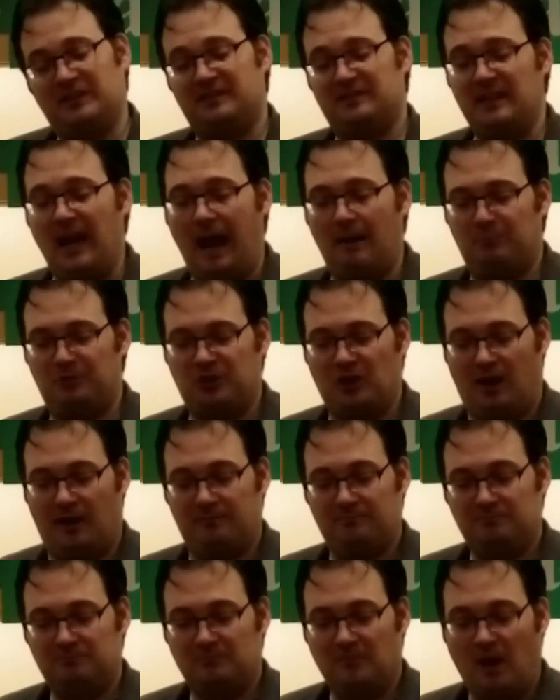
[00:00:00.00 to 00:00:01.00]
a snapshot,
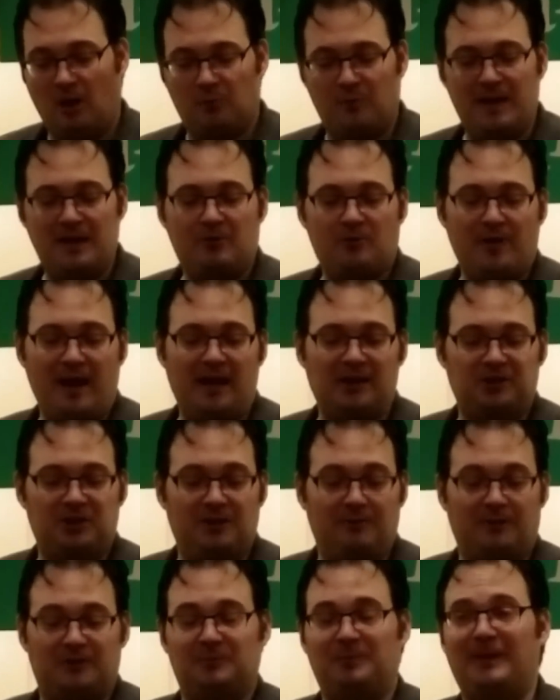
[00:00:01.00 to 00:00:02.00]
a recreation
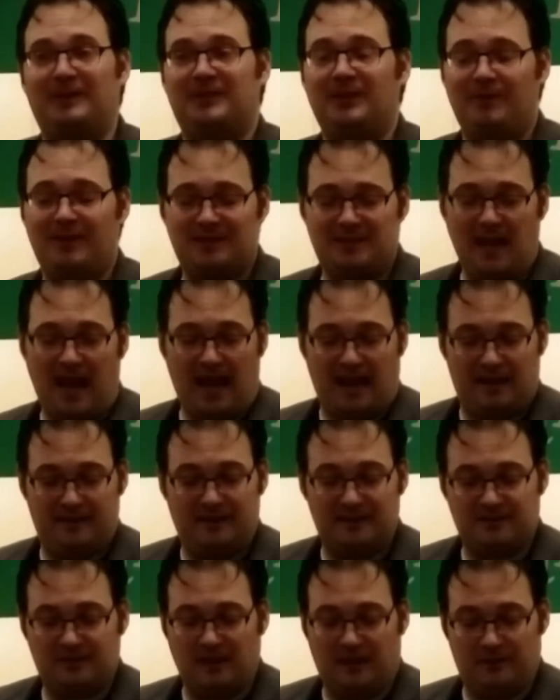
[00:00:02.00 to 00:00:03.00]
of a specific day
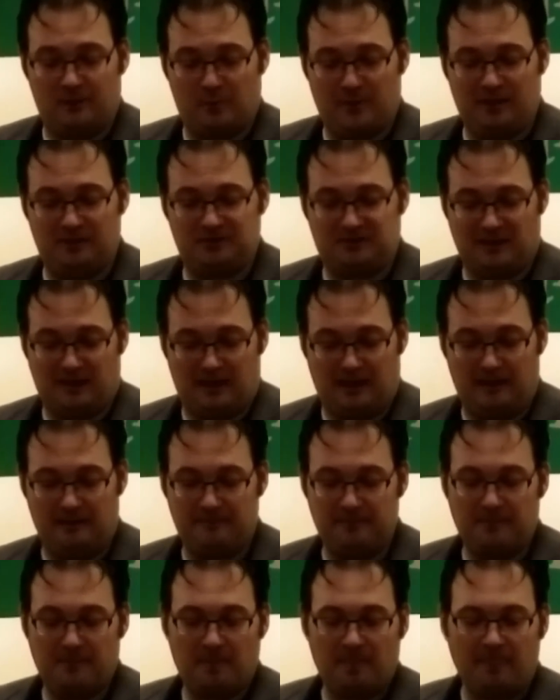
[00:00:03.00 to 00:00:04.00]
in the real city.
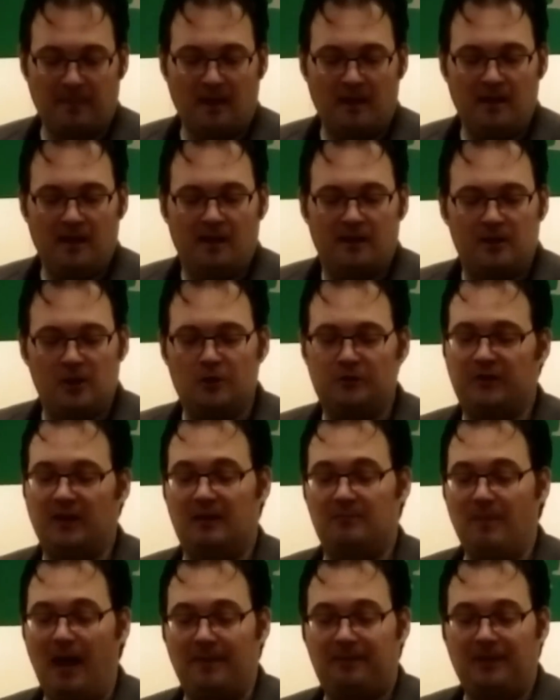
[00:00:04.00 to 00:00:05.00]

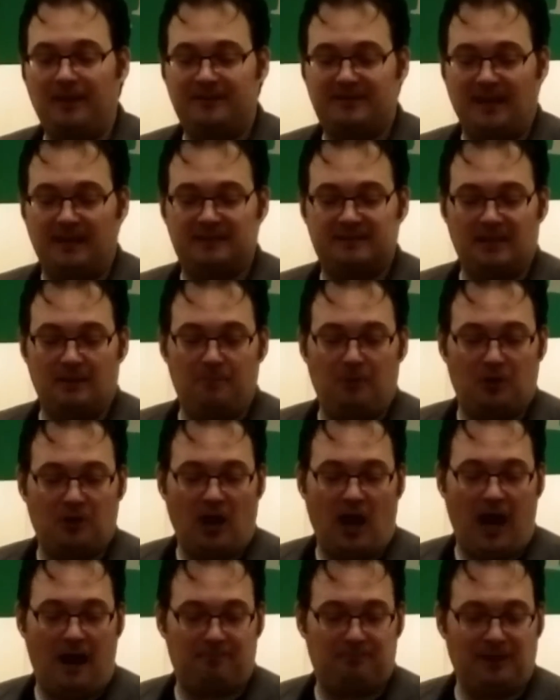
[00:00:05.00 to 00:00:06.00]
Using methods a simple
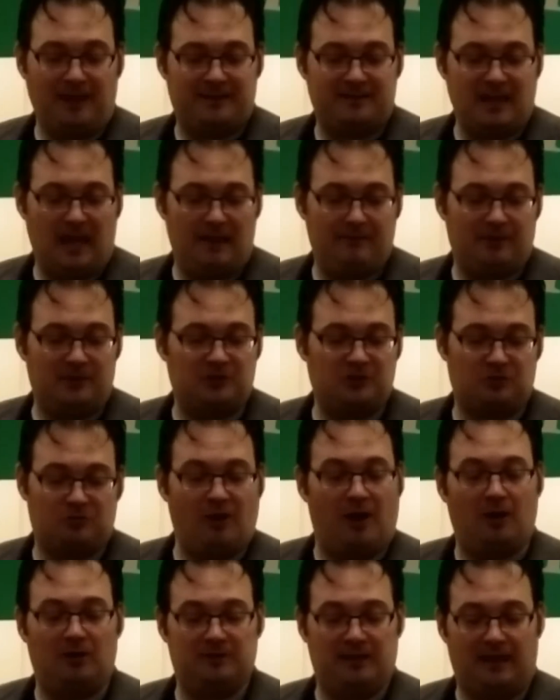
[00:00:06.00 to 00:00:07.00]
cop like Davis
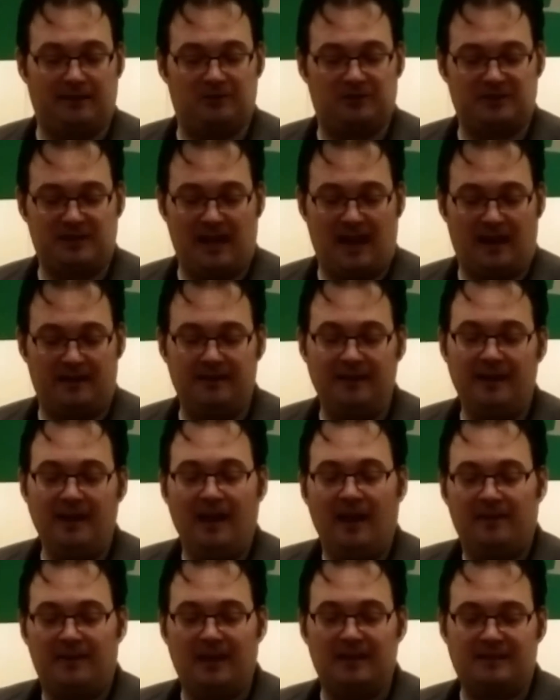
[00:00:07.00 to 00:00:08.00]
struggled to understand,
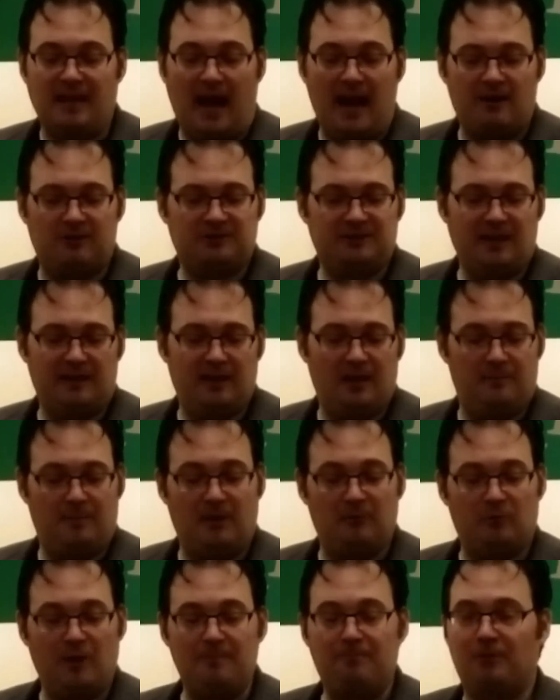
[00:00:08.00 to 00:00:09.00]
the entire city had
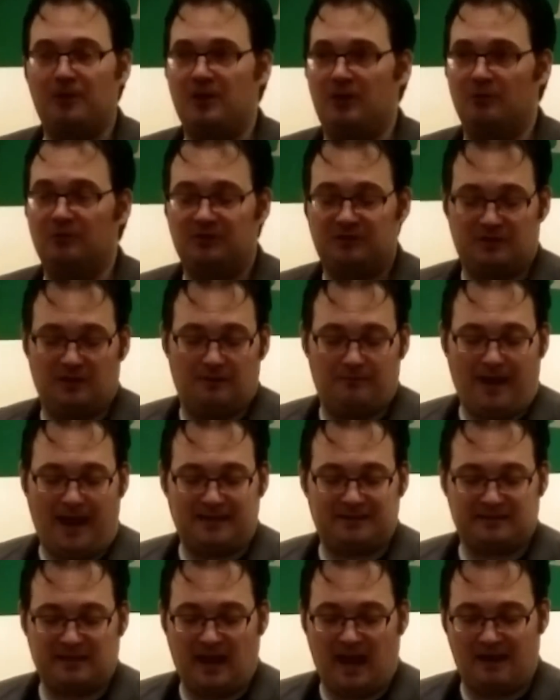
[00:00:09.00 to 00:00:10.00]
been reproduced in a
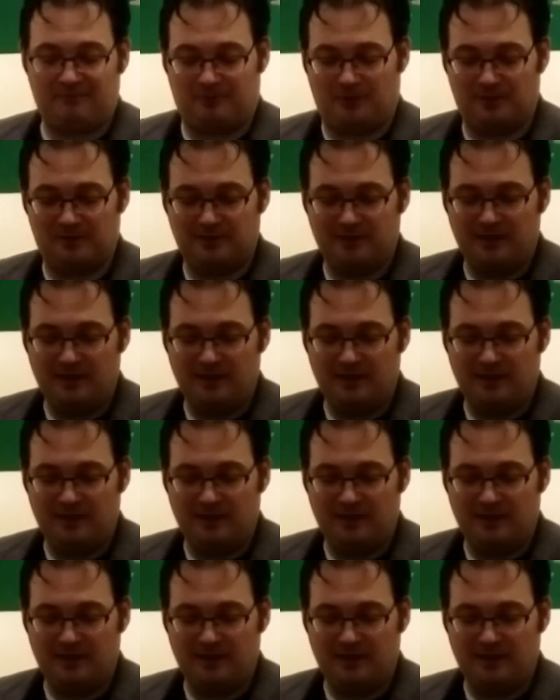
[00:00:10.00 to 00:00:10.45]
vast cavern.